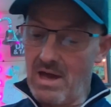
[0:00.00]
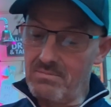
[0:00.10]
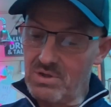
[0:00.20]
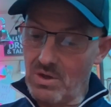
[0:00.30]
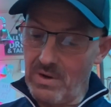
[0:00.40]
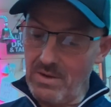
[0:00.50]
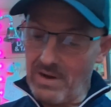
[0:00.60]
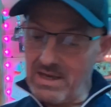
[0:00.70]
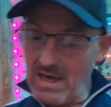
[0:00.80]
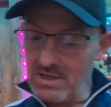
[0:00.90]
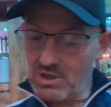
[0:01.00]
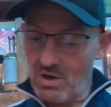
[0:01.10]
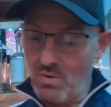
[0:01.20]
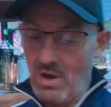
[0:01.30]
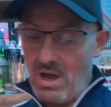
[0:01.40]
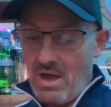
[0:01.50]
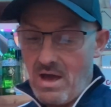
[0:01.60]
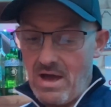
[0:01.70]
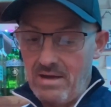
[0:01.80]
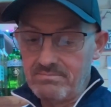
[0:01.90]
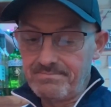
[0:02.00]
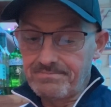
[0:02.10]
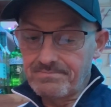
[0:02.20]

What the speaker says: So anyway, yeah. So and